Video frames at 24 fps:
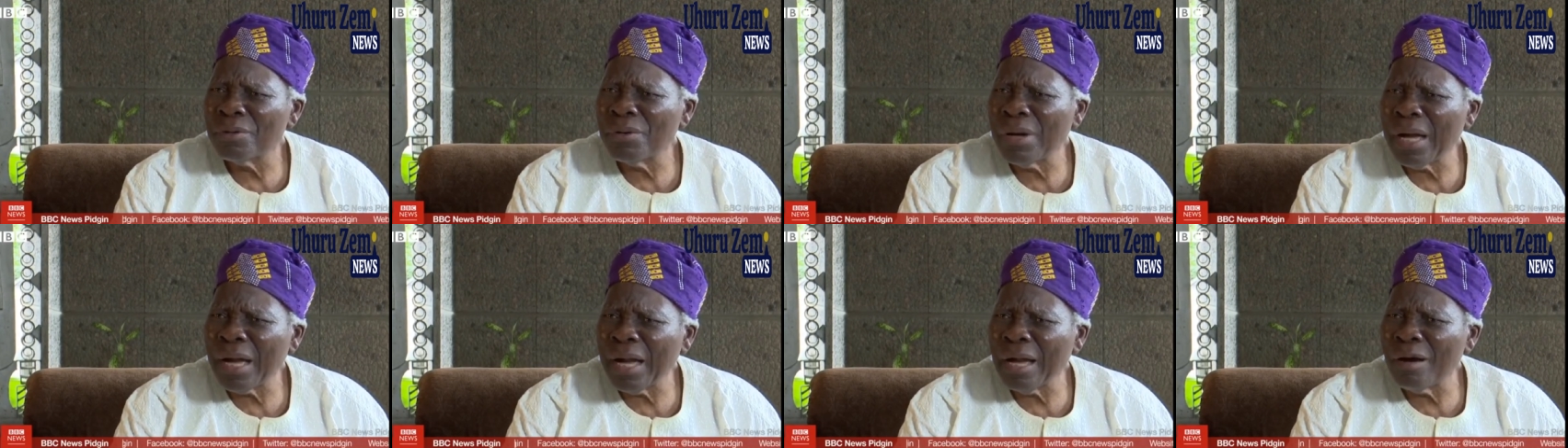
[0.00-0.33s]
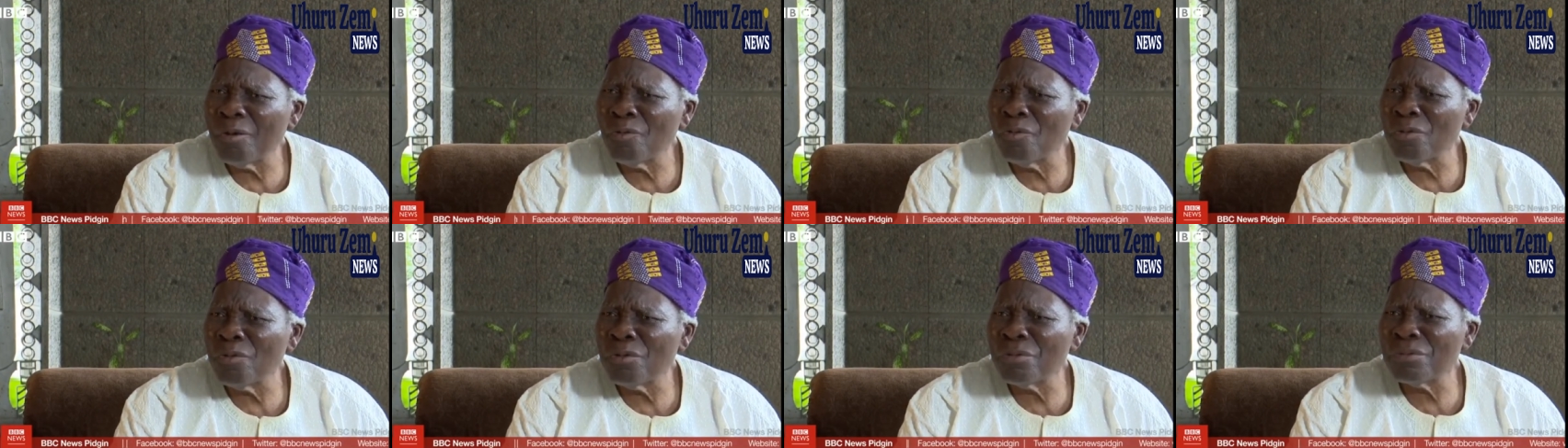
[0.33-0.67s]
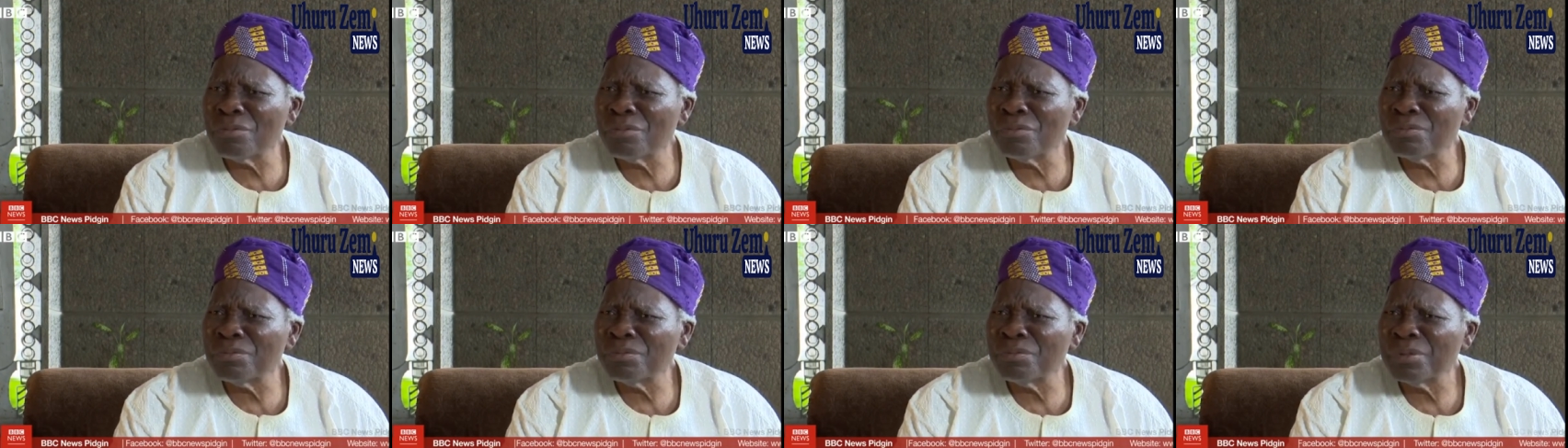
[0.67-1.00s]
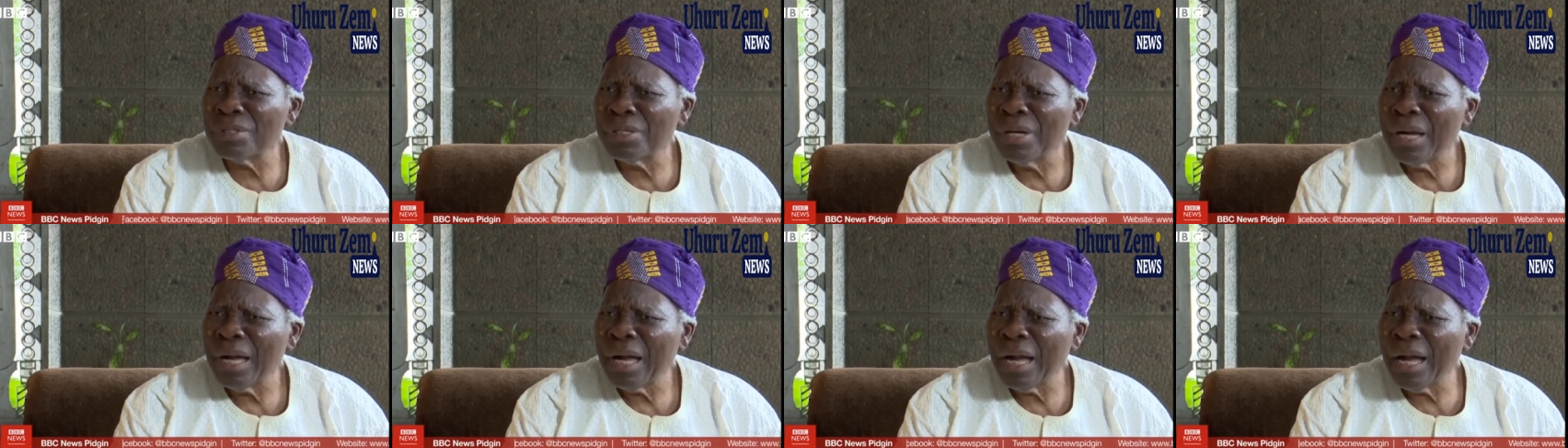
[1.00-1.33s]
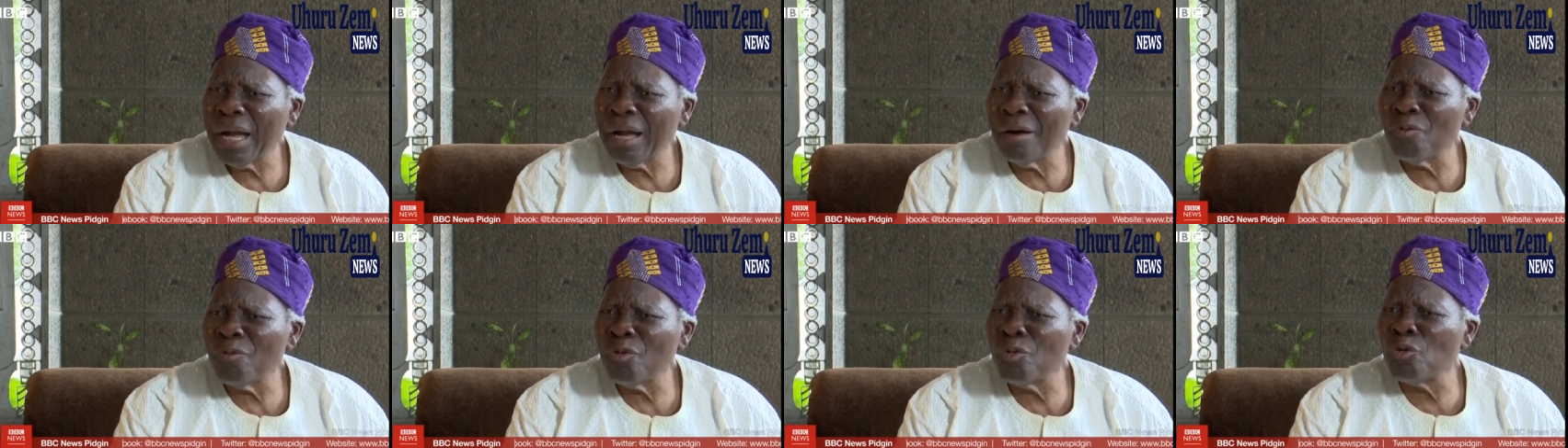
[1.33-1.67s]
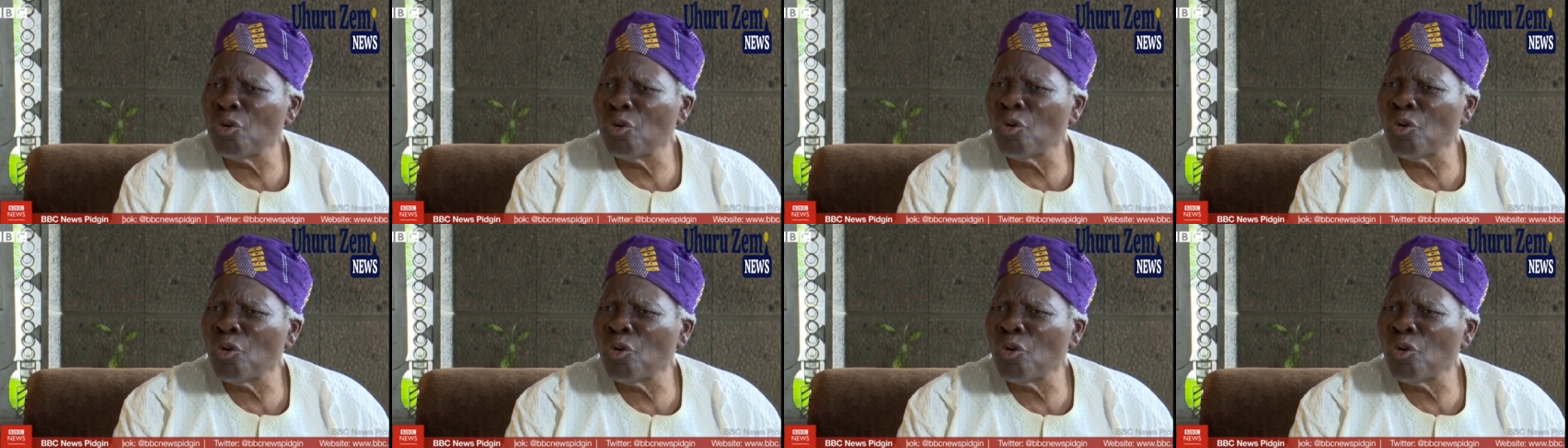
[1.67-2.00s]
I will, I will
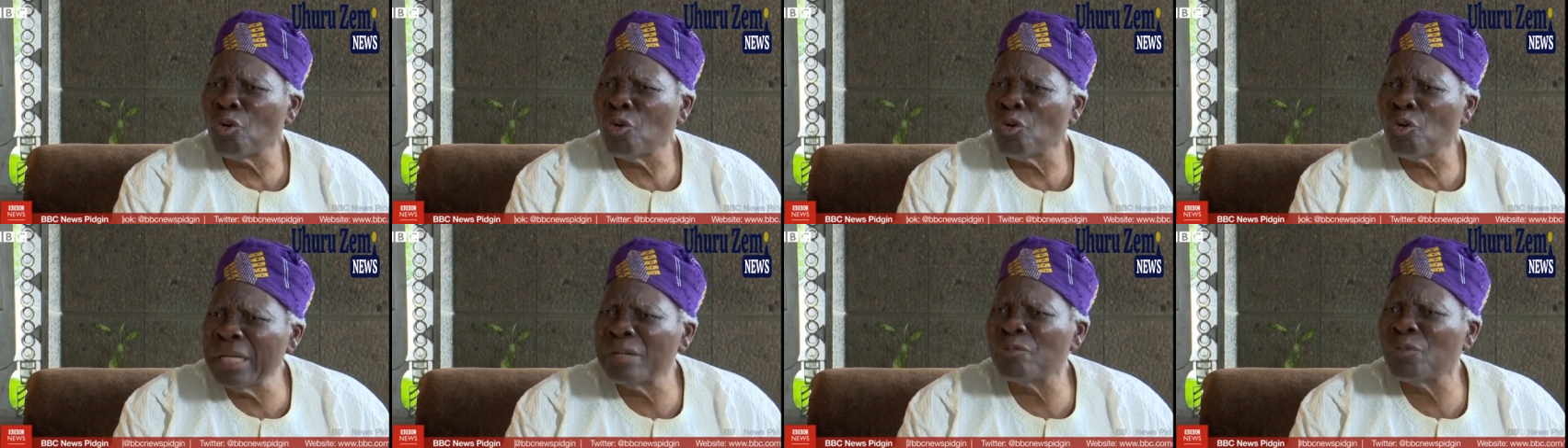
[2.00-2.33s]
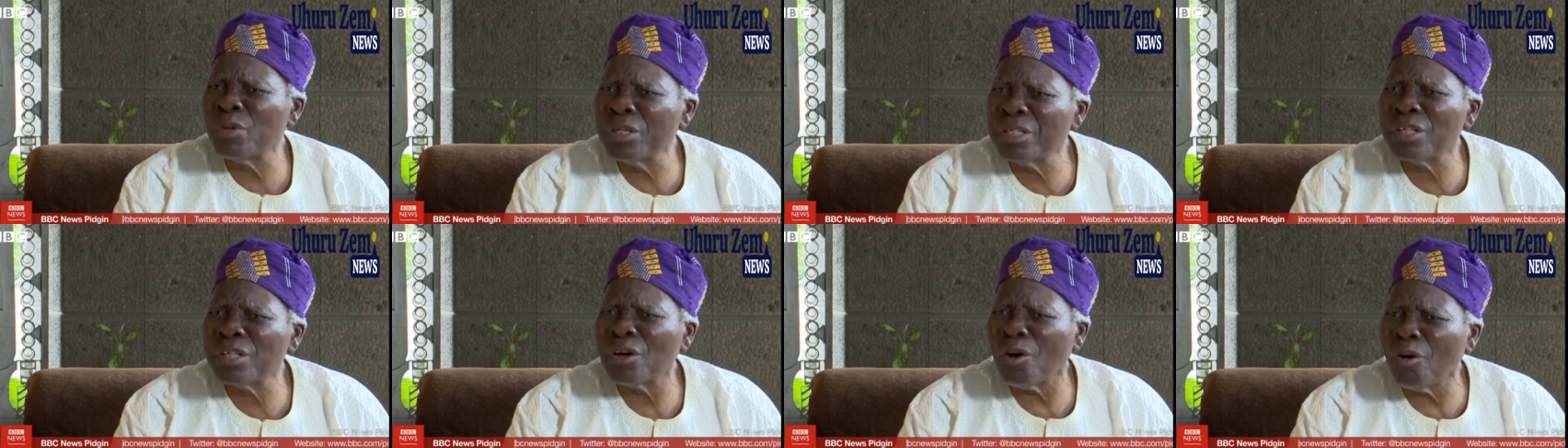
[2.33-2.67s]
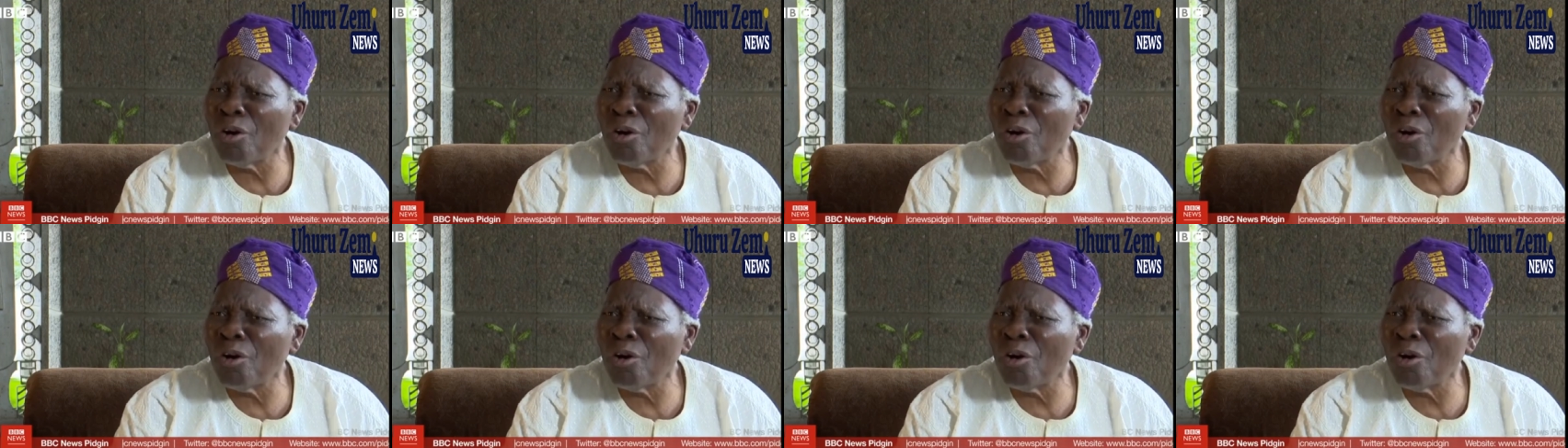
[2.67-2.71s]
roll in with